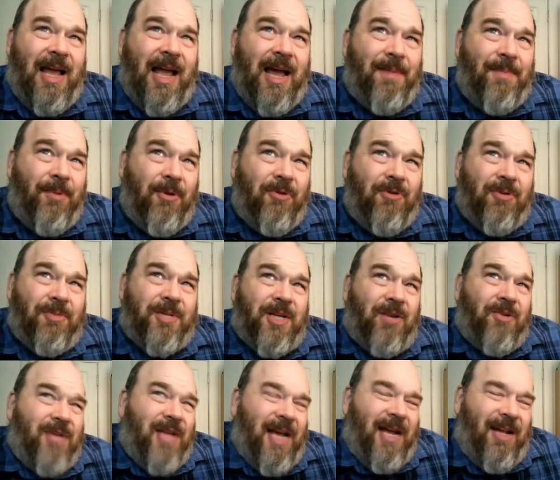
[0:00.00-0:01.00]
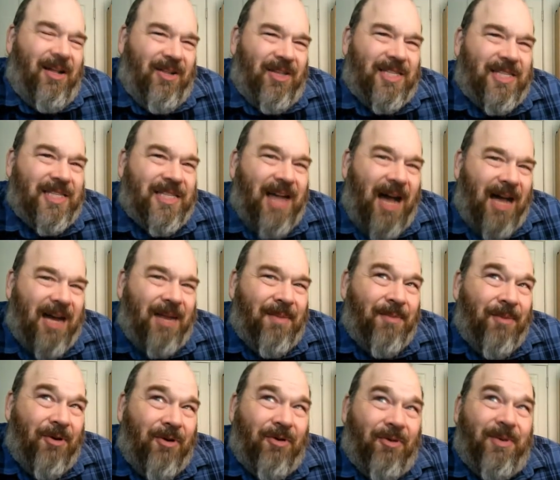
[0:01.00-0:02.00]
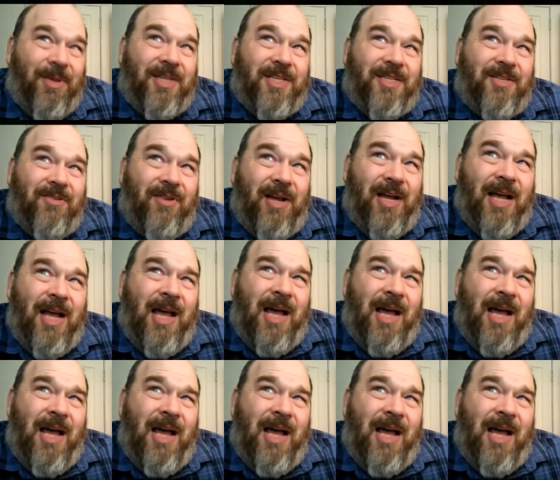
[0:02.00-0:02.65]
At Bertram's Hotel is not a murder mystery.